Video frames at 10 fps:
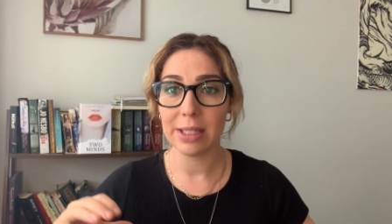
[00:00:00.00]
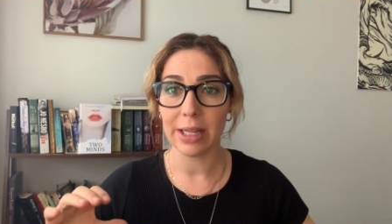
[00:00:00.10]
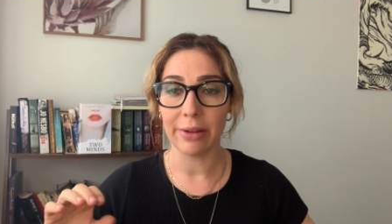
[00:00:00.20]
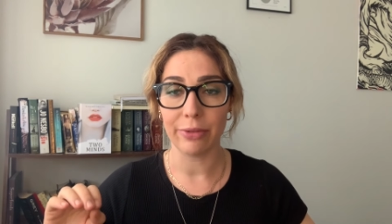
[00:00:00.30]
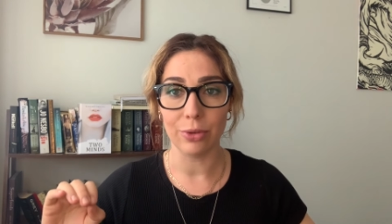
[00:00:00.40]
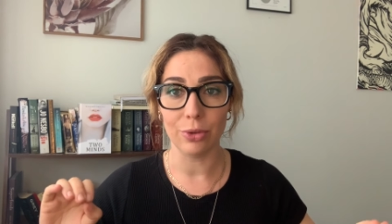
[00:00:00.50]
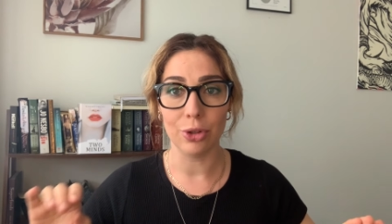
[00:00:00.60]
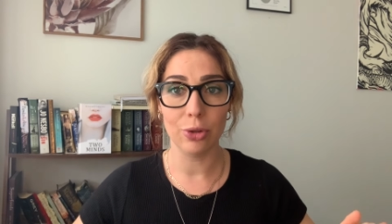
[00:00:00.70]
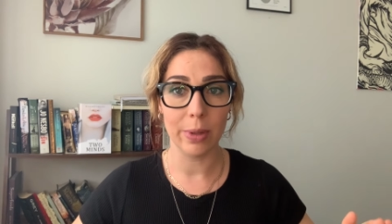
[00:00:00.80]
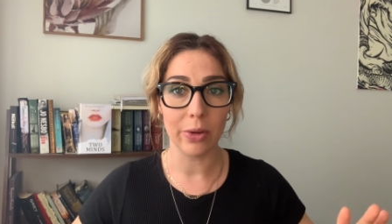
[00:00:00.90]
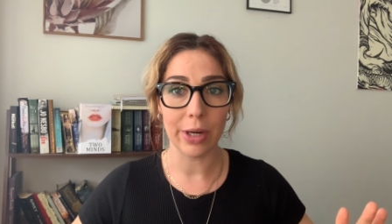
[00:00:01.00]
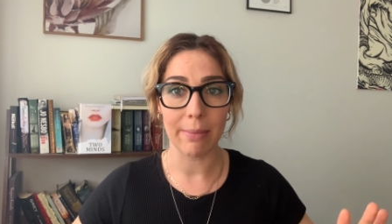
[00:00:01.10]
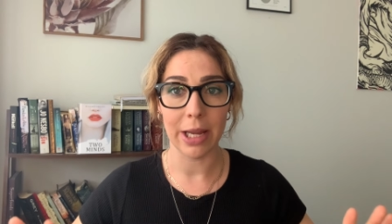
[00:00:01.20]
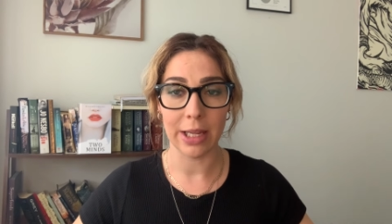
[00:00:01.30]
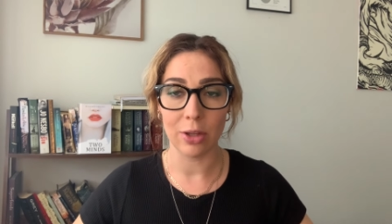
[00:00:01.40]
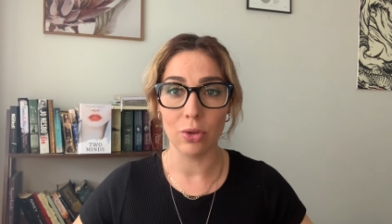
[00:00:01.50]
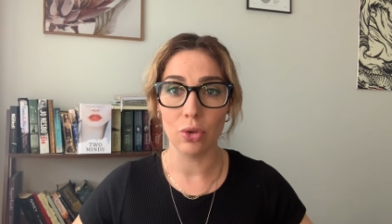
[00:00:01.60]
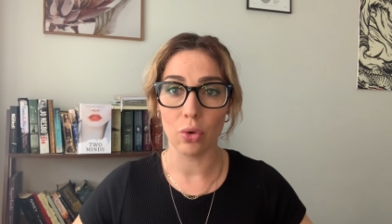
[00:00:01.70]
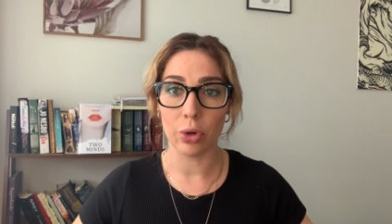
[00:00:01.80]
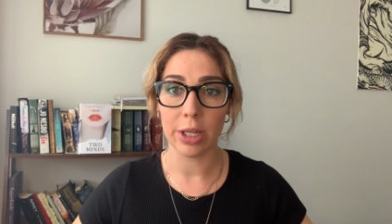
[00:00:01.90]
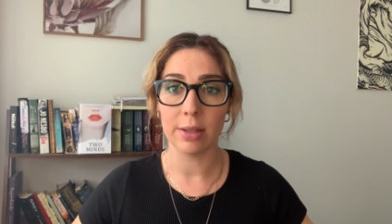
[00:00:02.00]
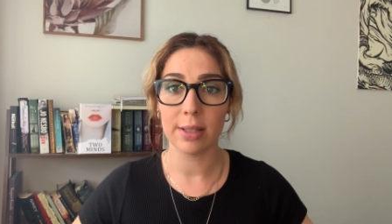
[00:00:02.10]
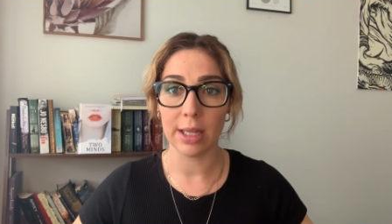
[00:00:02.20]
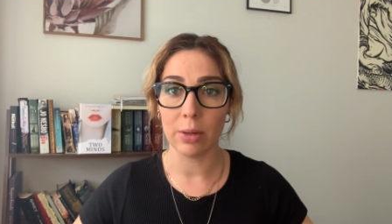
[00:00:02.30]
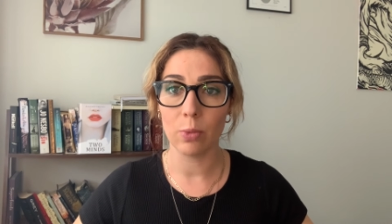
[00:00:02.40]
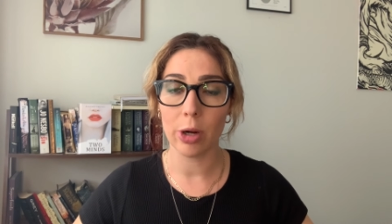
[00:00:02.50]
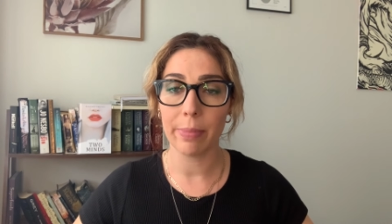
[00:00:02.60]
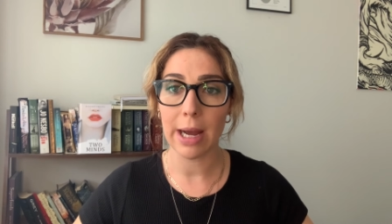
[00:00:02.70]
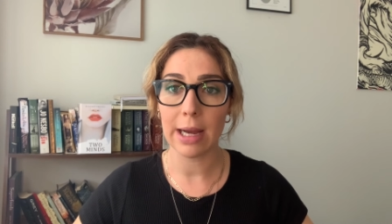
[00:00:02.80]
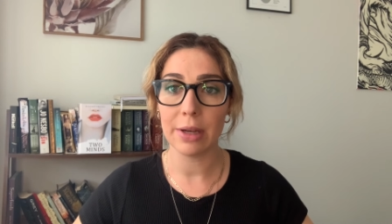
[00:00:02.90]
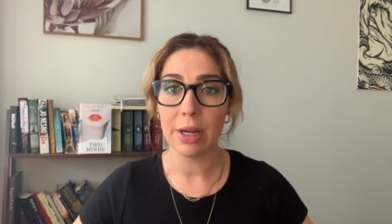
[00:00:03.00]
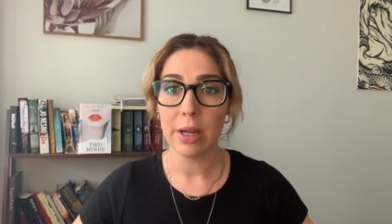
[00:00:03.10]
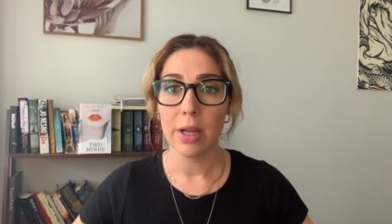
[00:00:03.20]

If you do build up a huge audience in Wattpad,